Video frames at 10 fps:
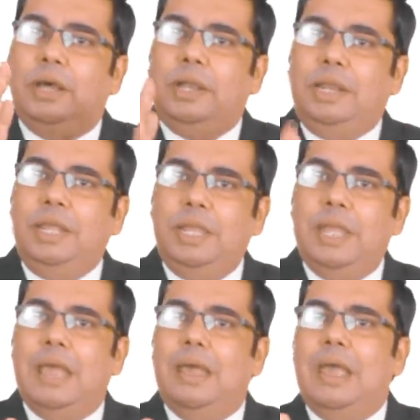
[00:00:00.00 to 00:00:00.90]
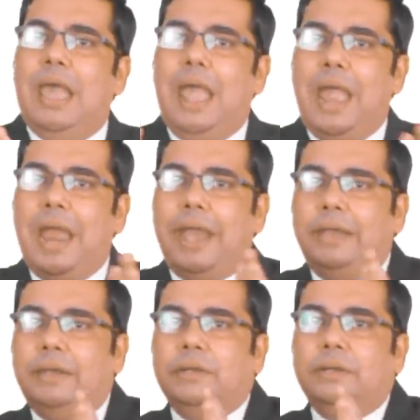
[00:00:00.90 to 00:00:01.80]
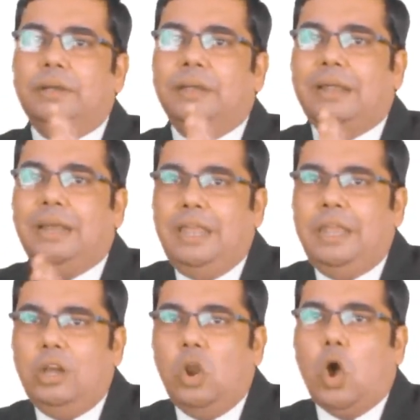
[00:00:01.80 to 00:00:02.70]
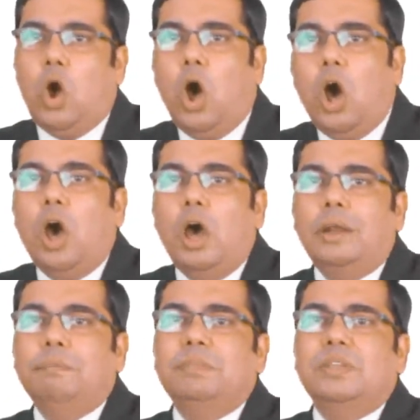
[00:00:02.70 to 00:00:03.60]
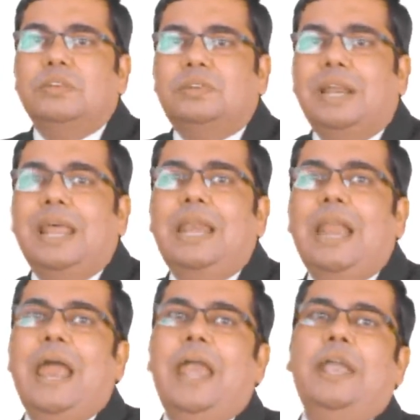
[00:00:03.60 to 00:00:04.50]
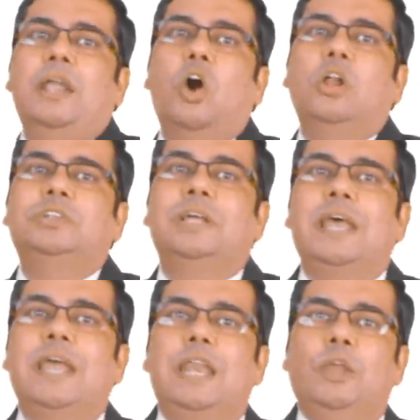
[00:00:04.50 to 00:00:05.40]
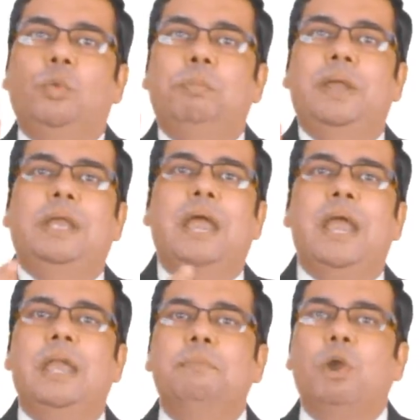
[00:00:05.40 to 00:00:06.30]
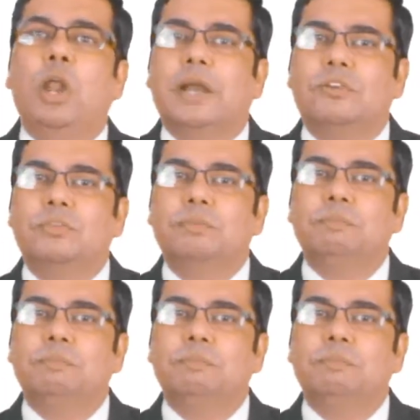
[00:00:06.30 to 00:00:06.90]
dirty and clean or sterile and non-sterile equipment and products.